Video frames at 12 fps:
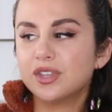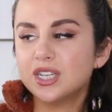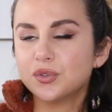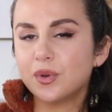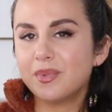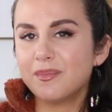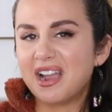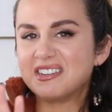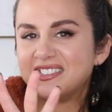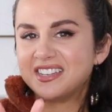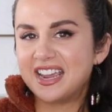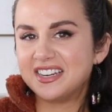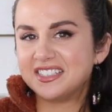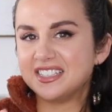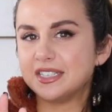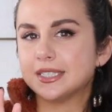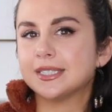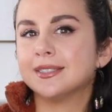these would be my
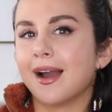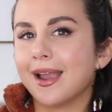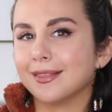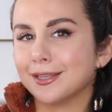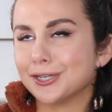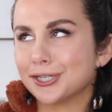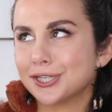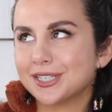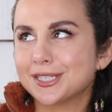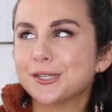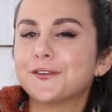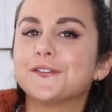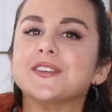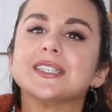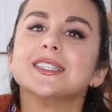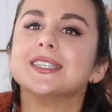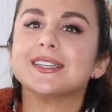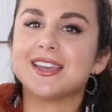dainty, stylish,
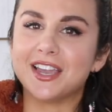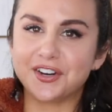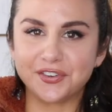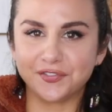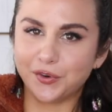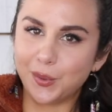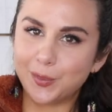sophisticated fall